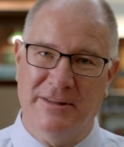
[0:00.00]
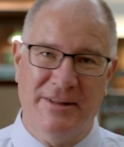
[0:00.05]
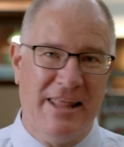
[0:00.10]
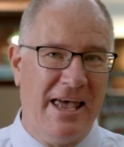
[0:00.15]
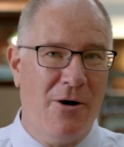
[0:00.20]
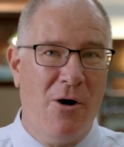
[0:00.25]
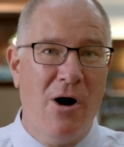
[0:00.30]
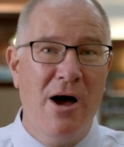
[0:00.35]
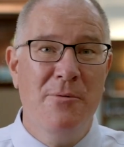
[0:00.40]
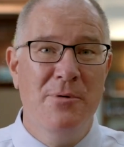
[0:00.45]

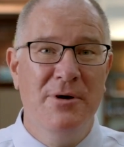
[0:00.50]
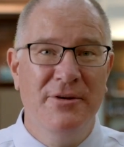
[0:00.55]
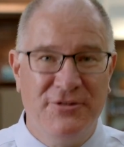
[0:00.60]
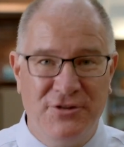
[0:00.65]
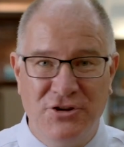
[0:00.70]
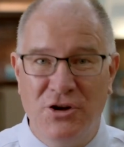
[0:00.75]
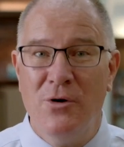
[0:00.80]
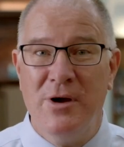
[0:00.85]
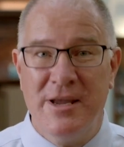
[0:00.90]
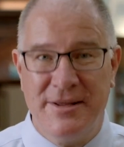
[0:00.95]
Now, I was
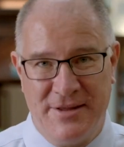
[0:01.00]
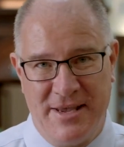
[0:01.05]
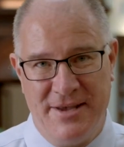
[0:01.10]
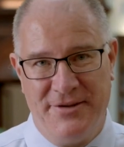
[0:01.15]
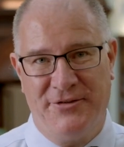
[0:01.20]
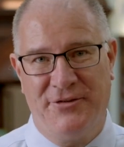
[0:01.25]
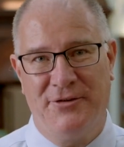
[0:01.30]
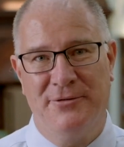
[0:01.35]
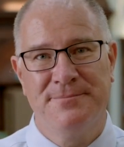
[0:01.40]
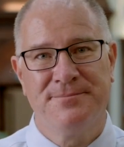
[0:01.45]
doing
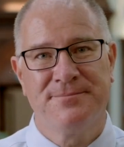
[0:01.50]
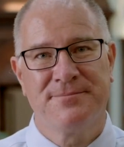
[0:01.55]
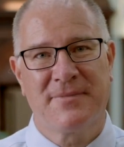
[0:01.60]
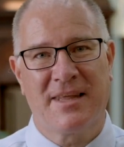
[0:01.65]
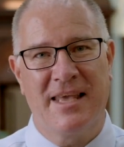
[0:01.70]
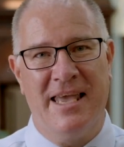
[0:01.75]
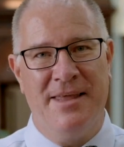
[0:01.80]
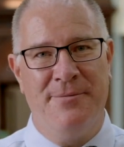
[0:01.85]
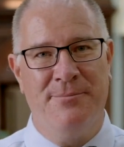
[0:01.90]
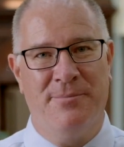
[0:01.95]
this
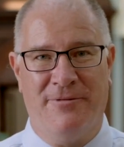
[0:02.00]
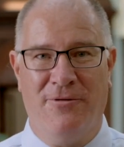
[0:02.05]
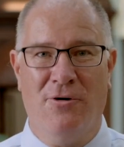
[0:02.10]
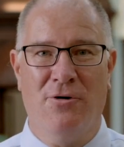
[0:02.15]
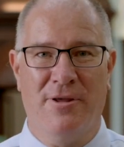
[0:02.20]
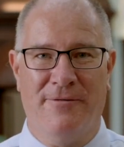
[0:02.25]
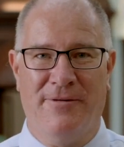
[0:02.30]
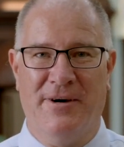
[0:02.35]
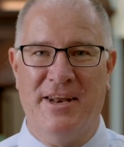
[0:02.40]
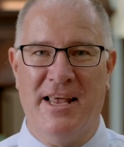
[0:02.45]
before
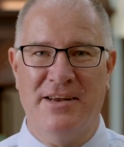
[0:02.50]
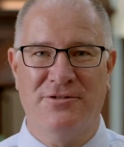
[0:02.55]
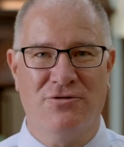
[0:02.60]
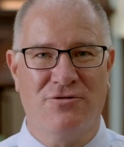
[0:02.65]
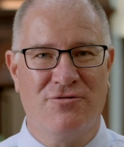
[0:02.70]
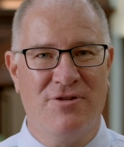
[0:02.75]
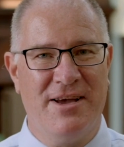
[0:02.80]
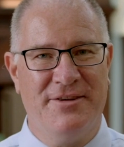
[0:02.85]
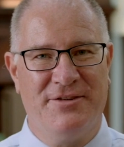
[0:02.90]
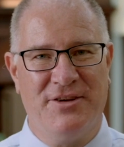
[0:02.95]
the financial
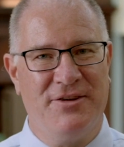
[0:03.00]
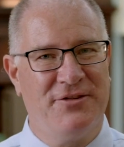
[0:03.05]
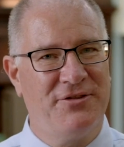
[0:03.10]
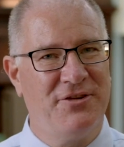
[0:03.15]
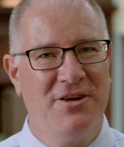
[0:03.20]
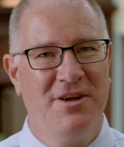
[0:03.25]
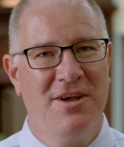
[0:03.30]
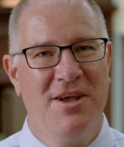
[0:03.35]
crisis.